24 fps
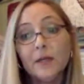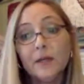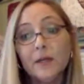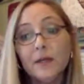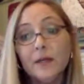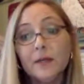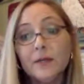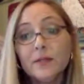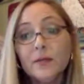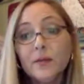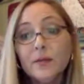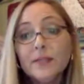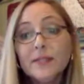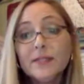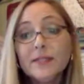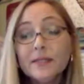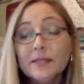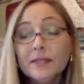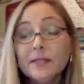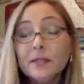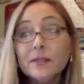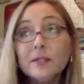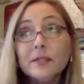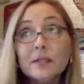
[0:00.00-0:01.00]
So it's
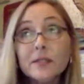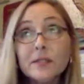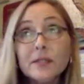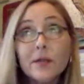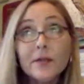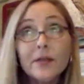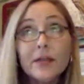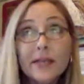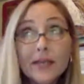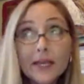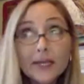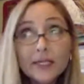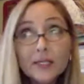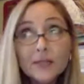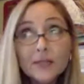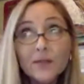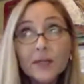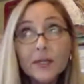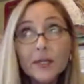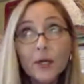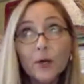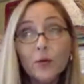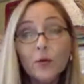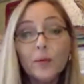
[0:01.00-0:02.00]
the, so the next
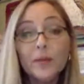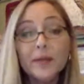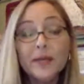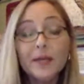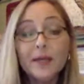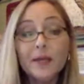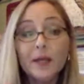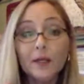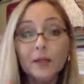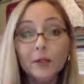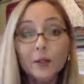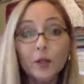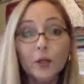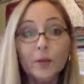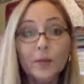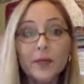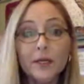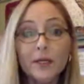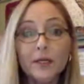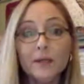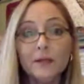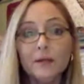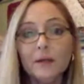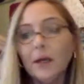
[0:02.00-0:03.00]
video will be a little
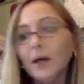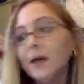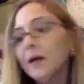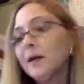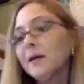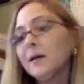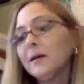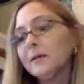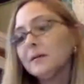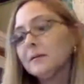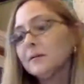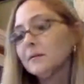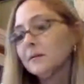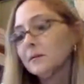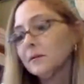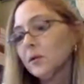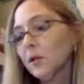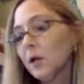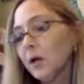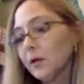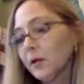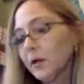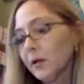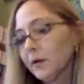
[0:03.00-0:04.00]
bit uh,
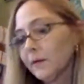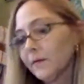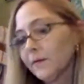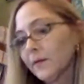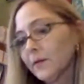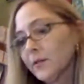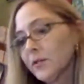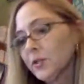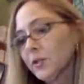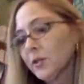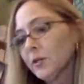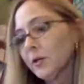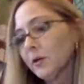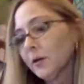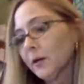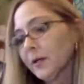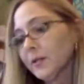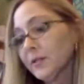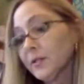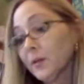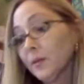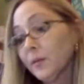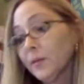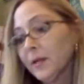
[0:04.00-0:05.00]
longer for sure because
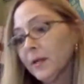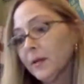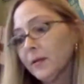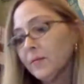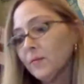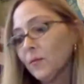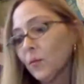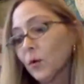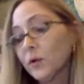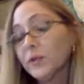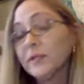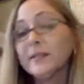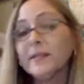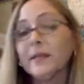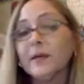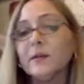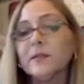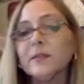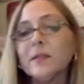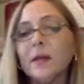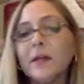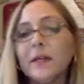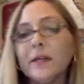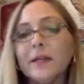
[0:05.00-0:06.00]
there'll be more sales
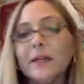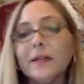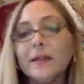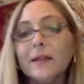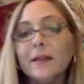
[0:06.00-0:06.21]
on it.